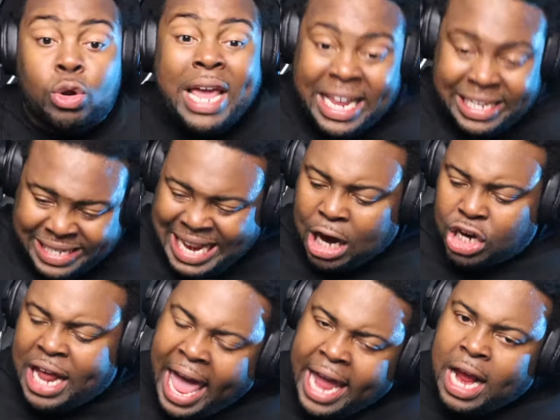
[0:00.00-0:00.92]
he's not
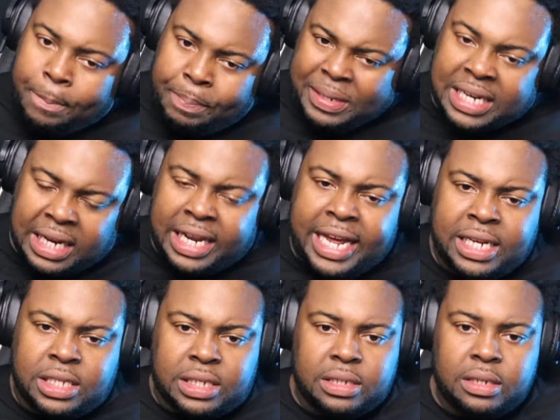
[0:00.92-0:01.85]
going to hang up his
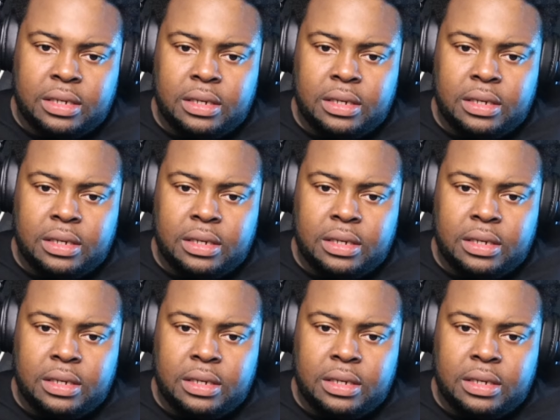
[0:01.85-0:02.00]
cleats,